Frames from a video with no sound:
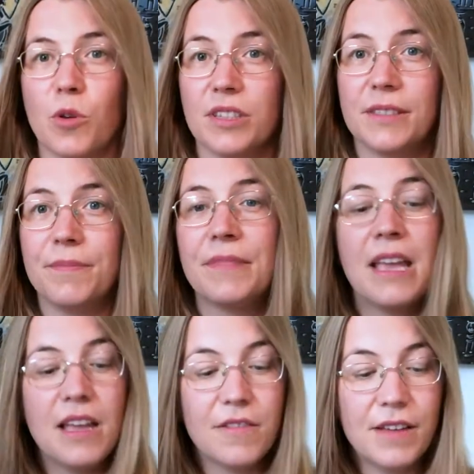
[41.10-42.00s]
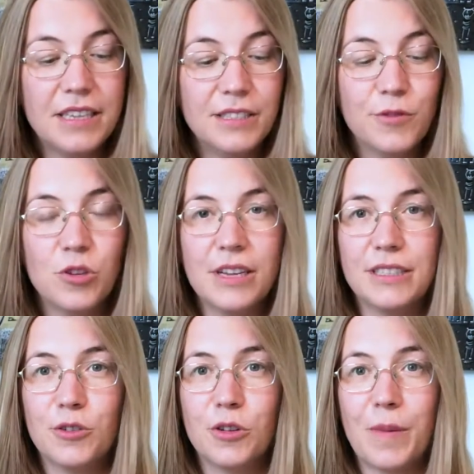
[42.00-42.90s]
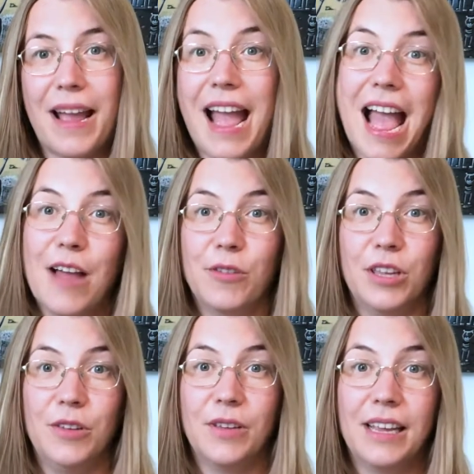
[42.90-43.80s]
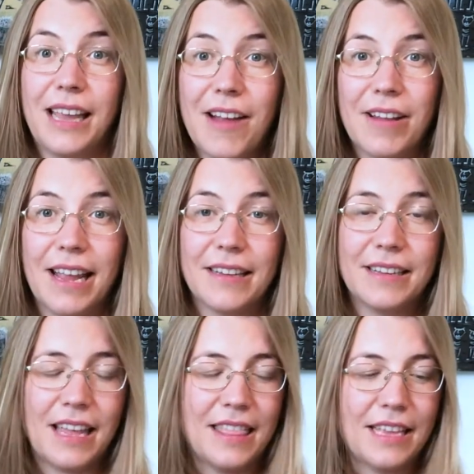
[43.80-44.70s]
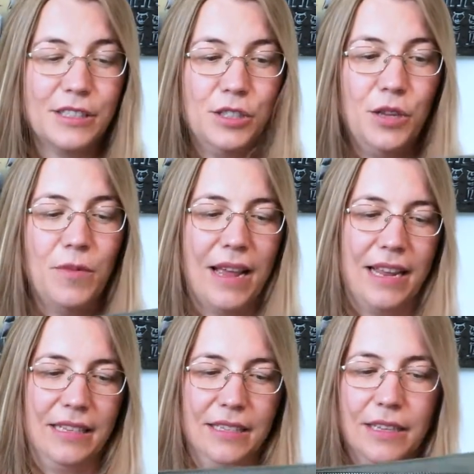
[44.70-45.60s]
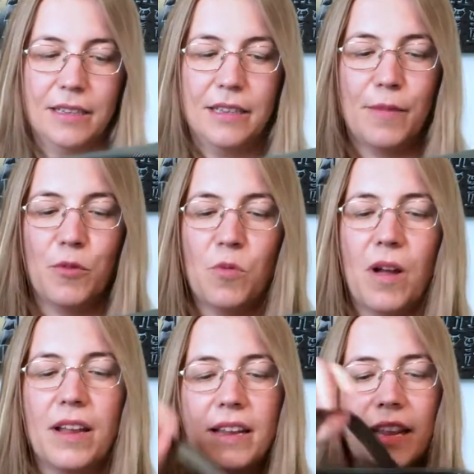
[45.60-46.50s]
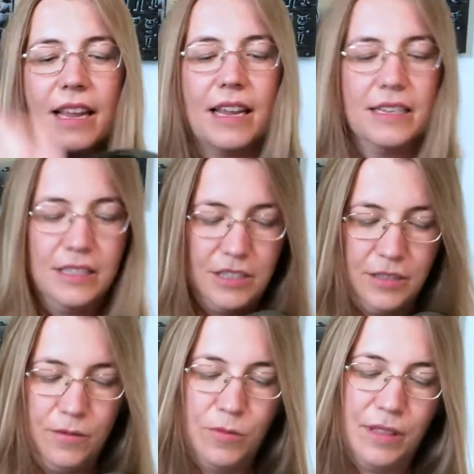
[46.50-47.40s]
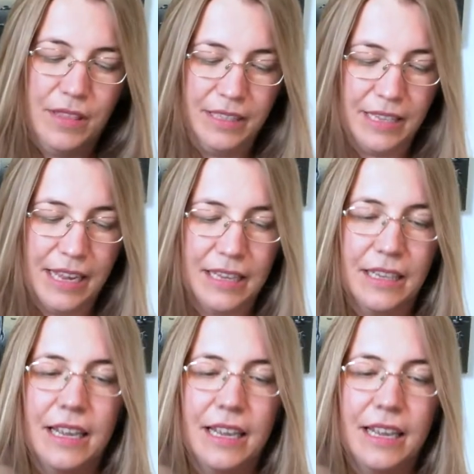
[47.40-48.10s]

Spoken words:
what. First of all, let's talk about how you can carry it, and there's two ways. Number one is with this handle